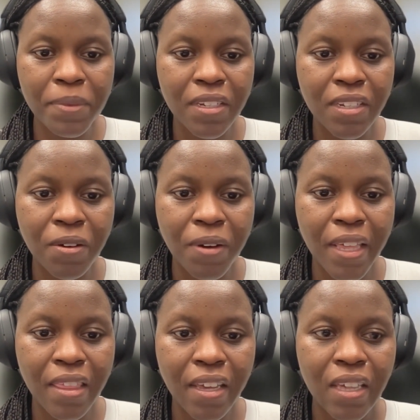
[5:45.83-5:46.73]
And so I
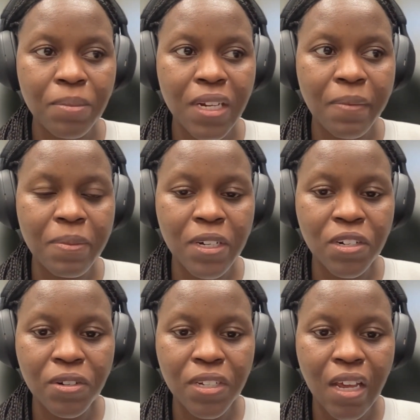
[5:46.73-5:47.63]
think sometimes
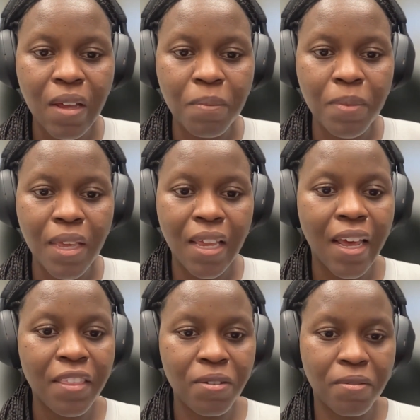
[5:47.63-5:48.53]
mentors come in
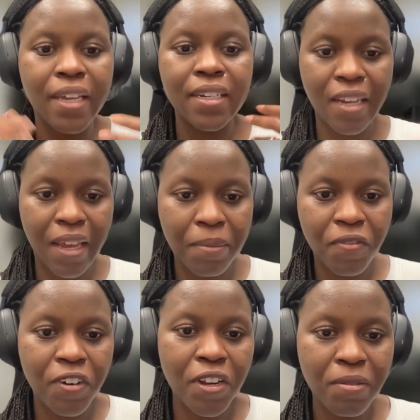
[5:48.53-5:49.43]
at the right time
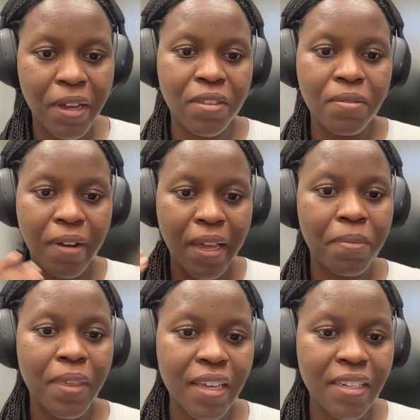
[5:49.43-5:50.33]
for you at the right
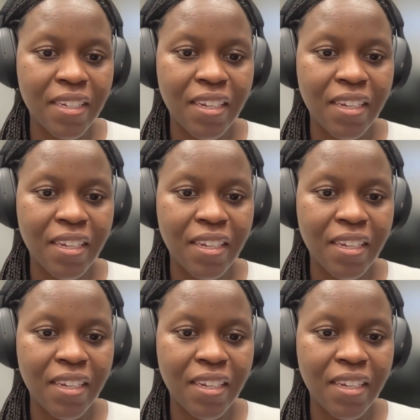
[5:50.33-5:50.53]
place.